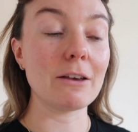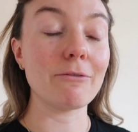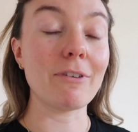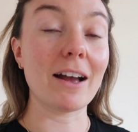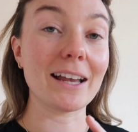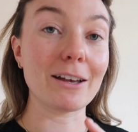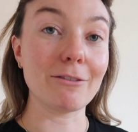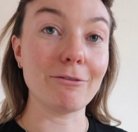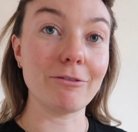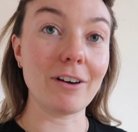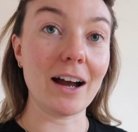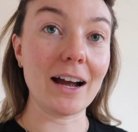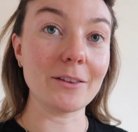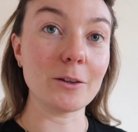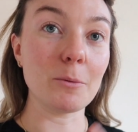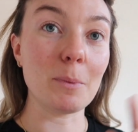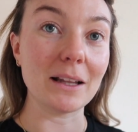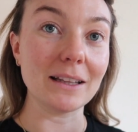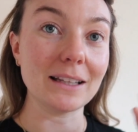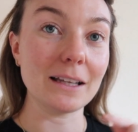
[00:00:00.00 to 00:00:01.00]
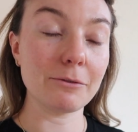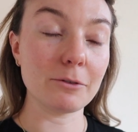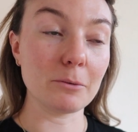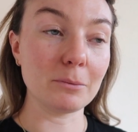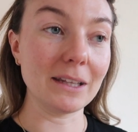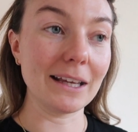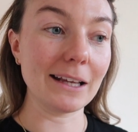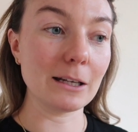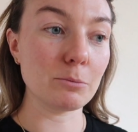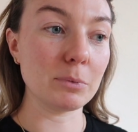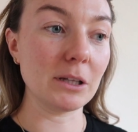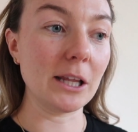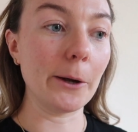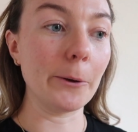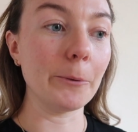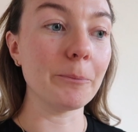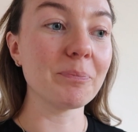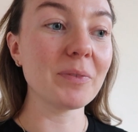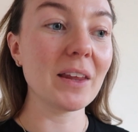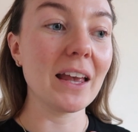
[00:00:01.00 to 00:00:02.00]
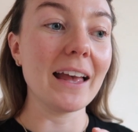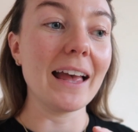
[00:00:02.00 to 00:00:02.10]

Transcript: If I can find them, I'll leave them linked below.